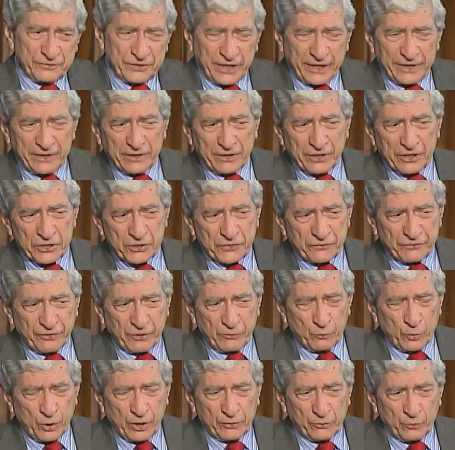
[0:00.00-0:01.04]
taken us
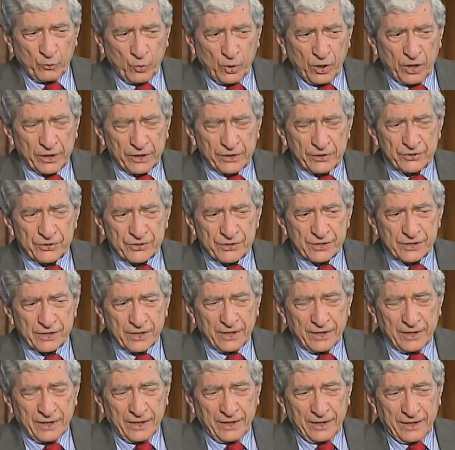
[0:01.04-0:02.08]
from what was,
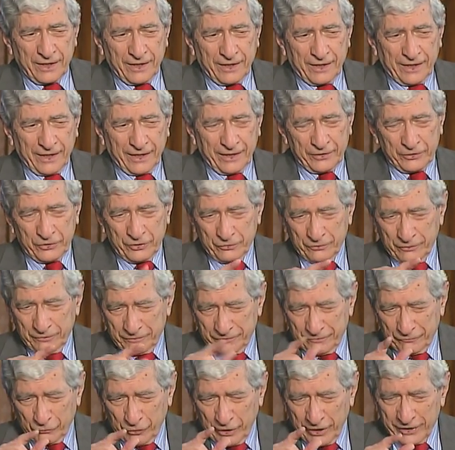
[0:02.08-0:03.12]
and
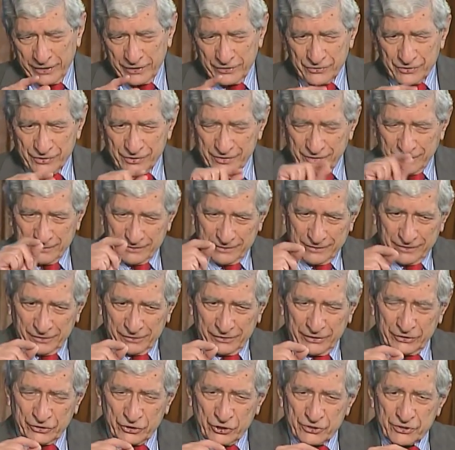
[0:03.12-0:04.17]
you've raised the
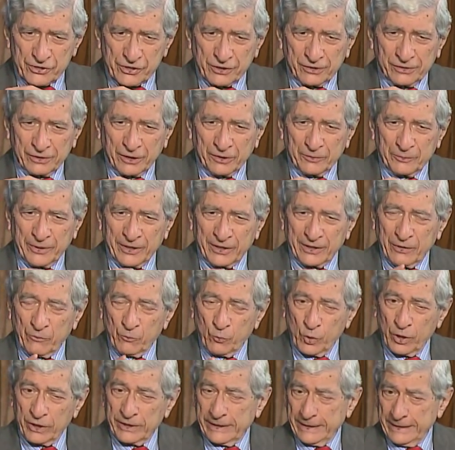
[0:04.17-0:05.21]
lid just a little bit on
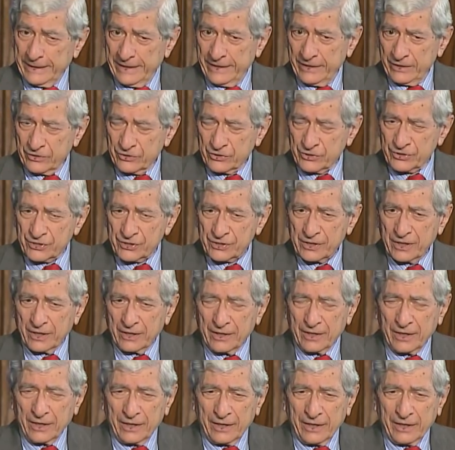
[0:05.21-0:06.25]
what is
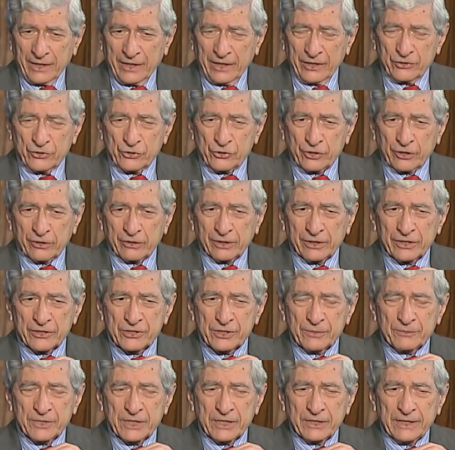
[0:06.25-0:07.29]
in
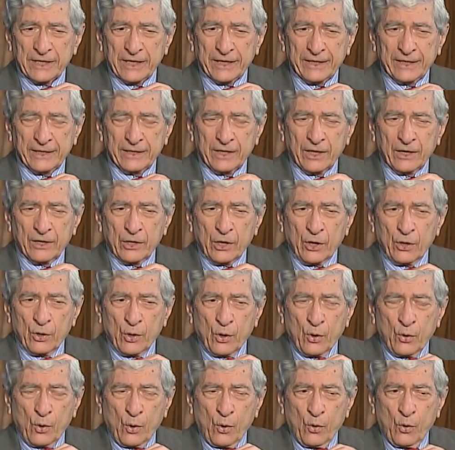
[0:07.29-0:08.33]
journalism today.
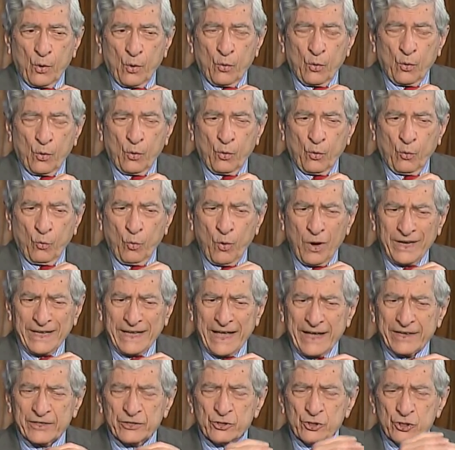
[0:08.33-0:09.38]
What
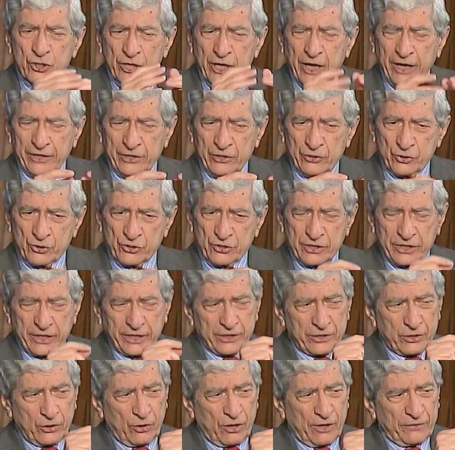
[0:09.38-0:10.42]
has changed?
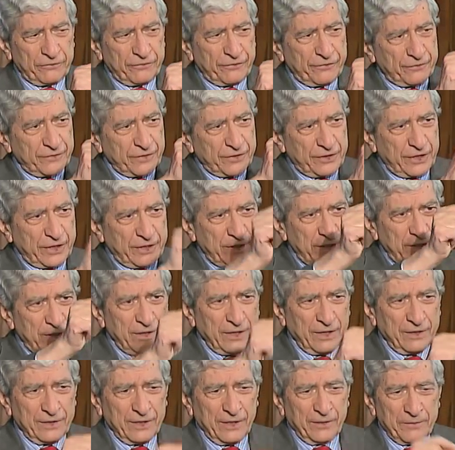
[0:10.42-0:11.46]
Tick off the
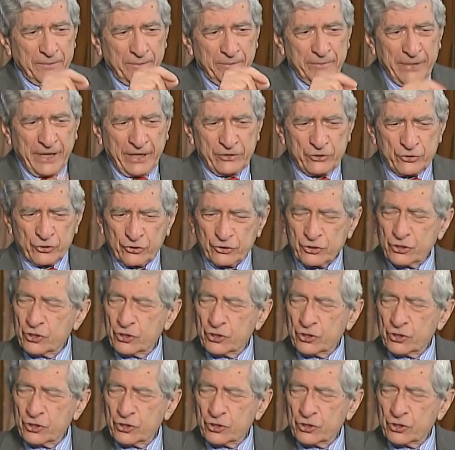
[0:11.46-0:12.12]
major